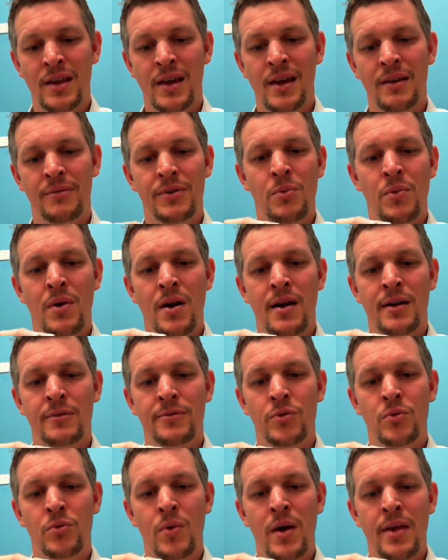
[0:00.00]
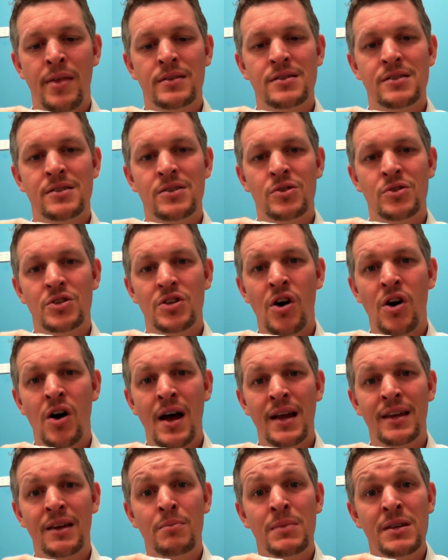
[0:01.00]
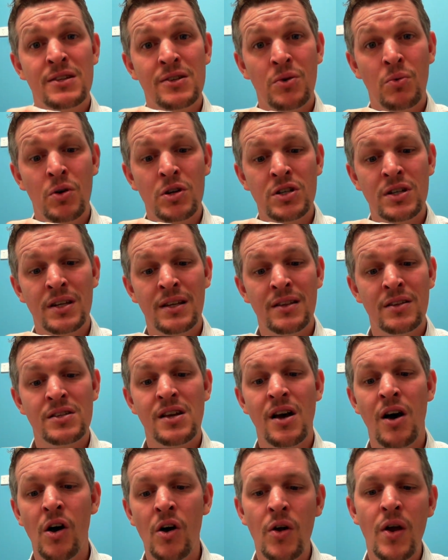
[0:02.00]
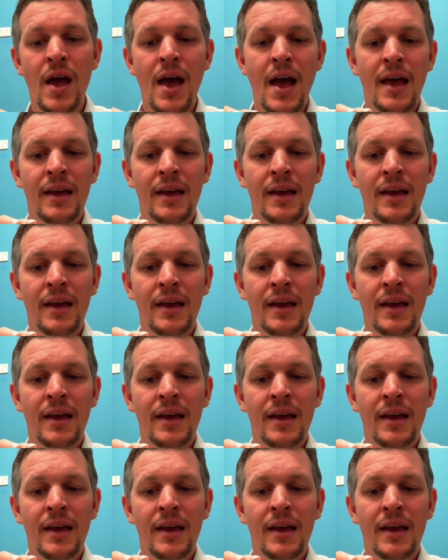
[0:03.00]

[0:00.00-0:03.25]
if you're wearing footwear that's too tight, it can be squashing the toe,